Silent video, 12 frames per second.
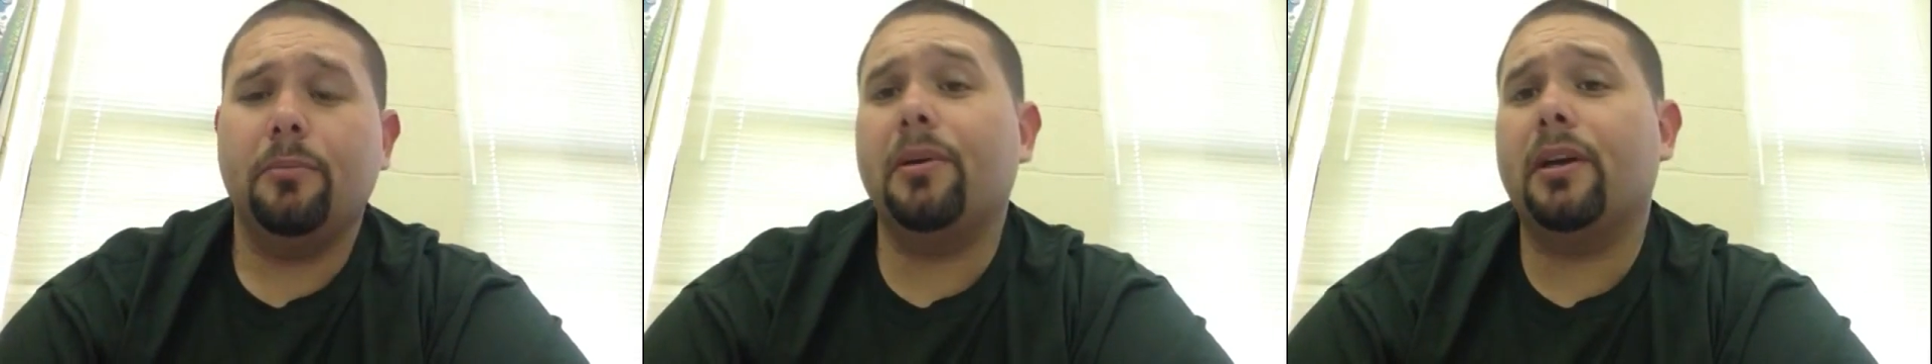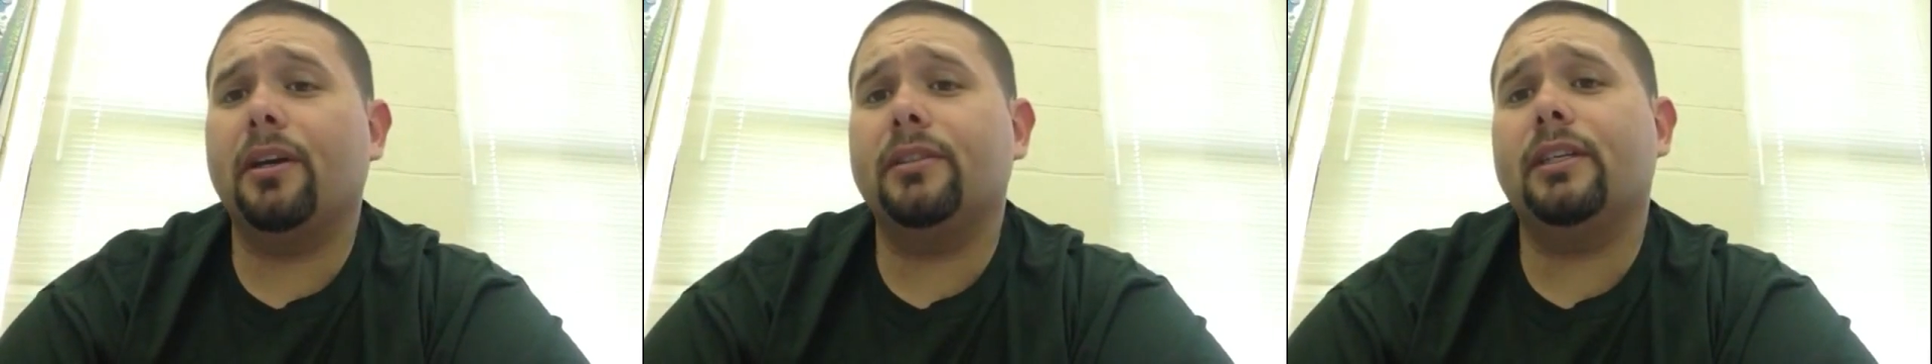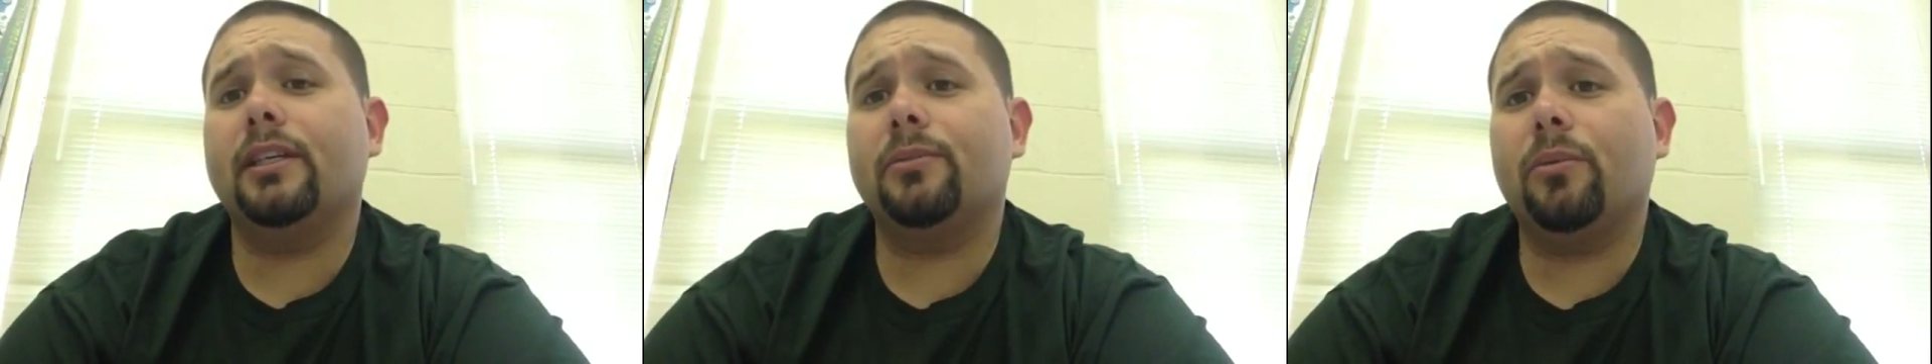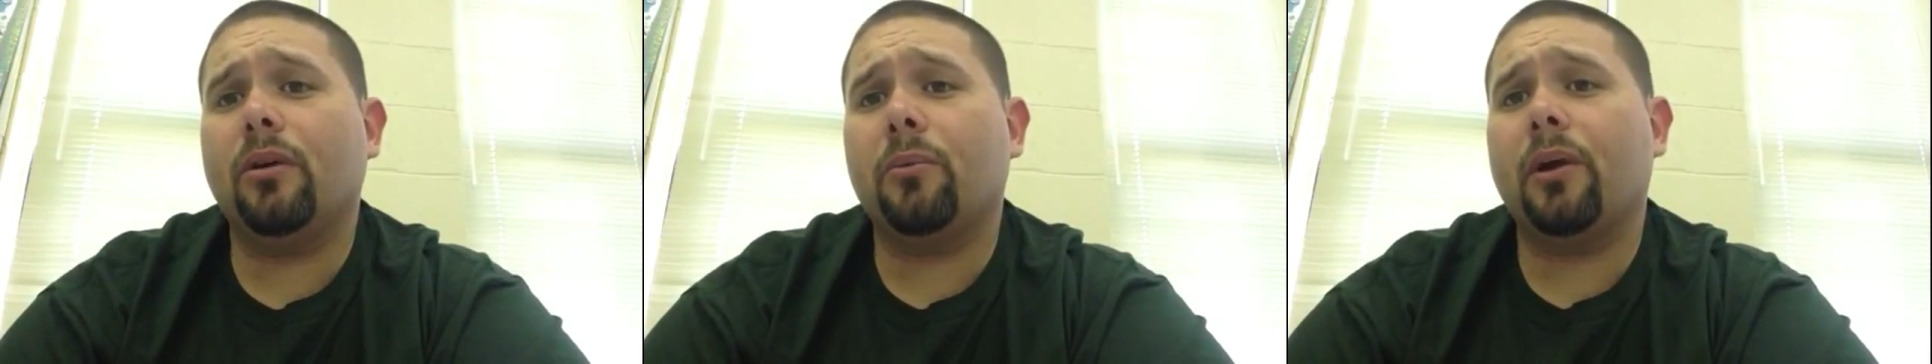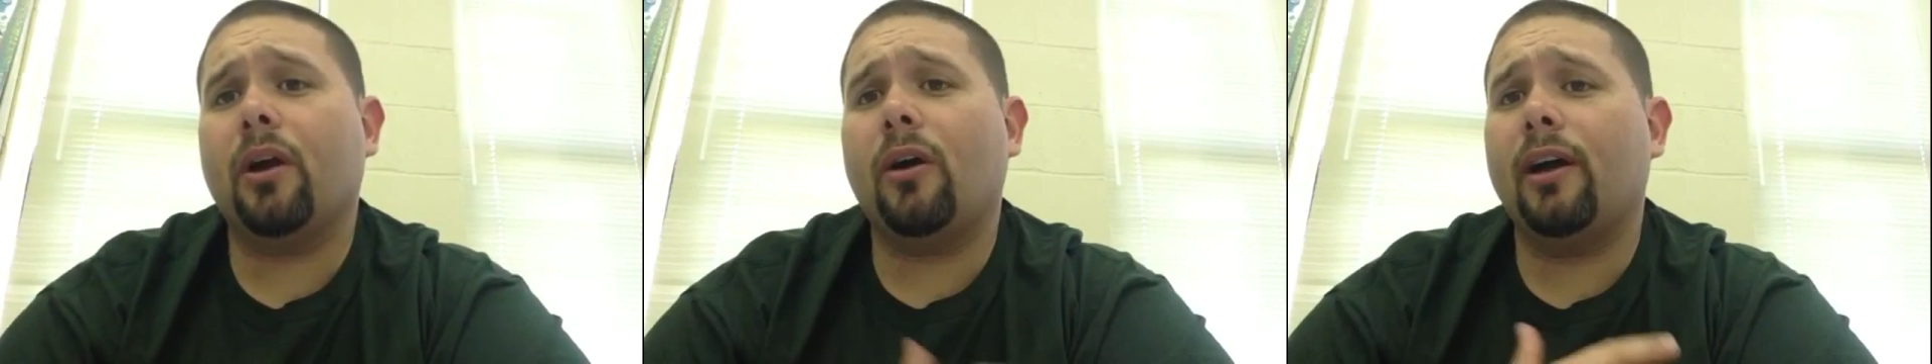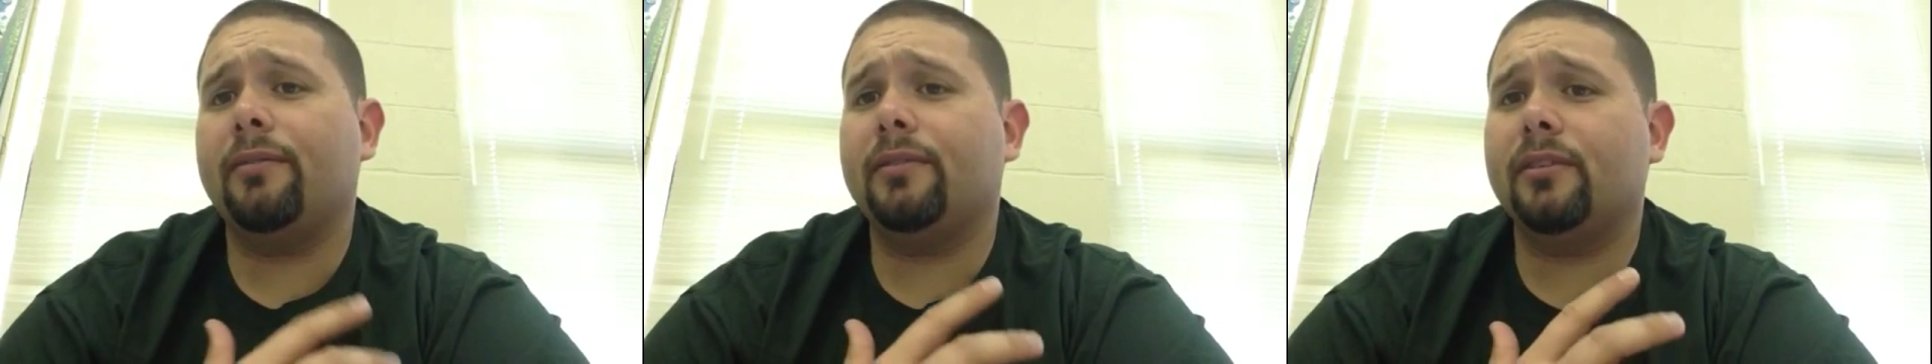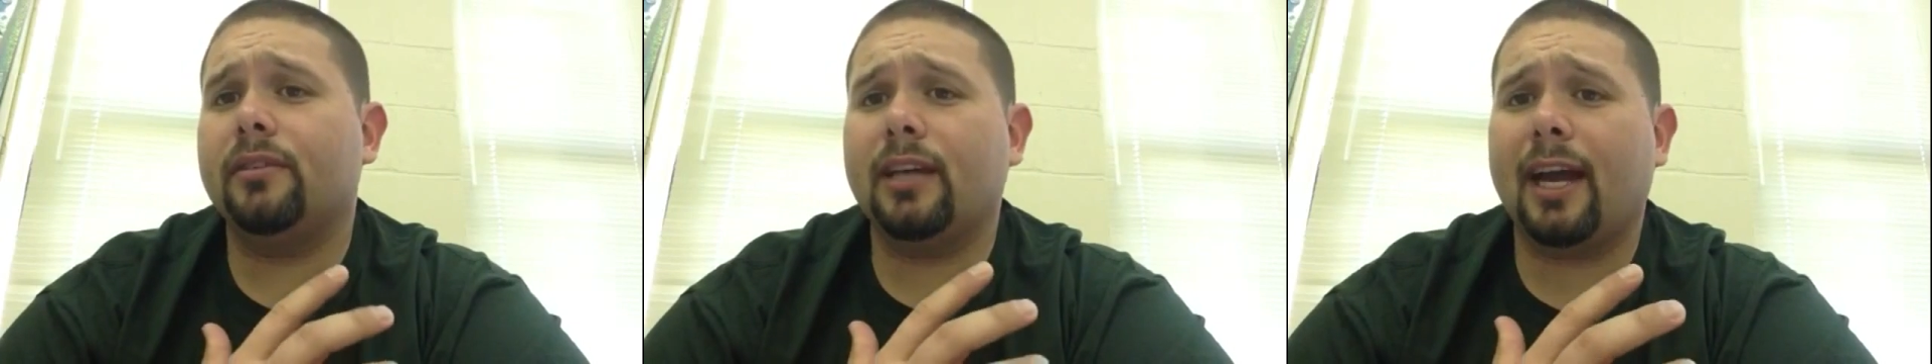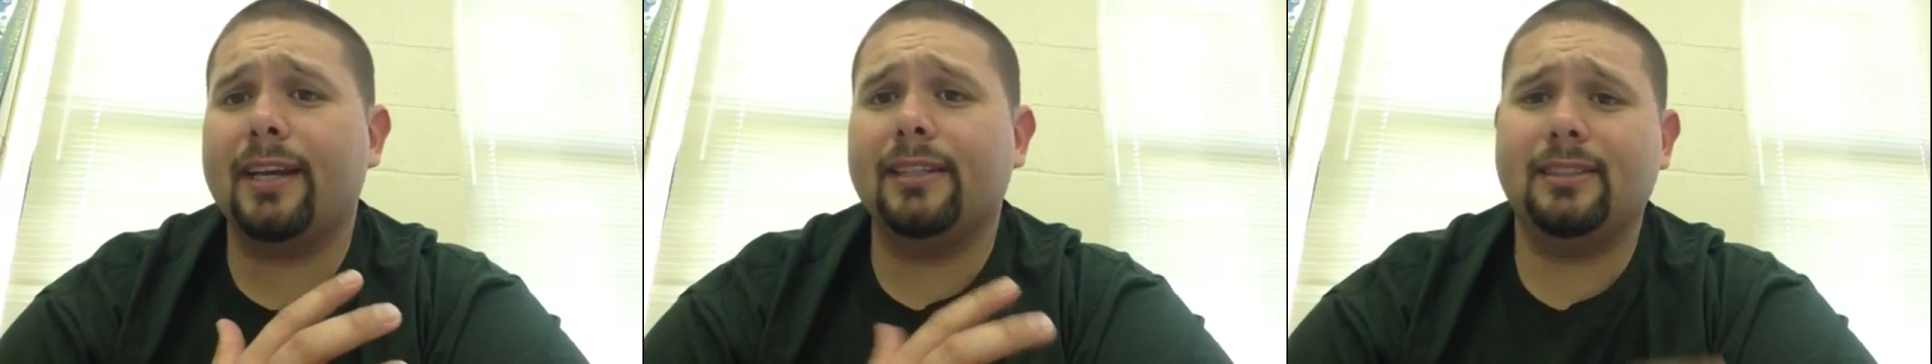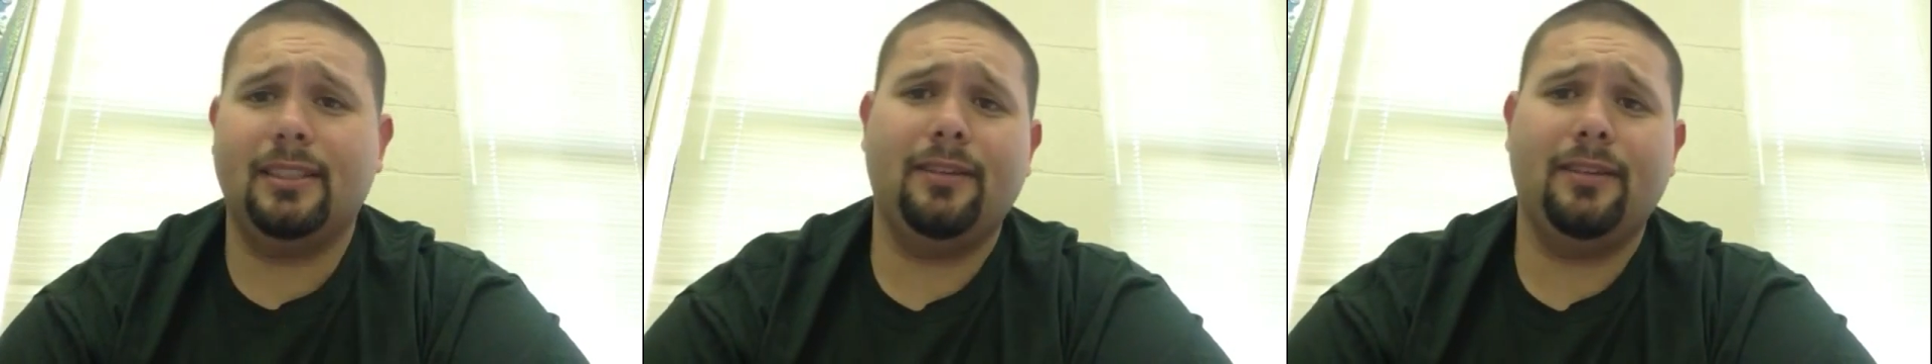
Because guess what? We all have tightness in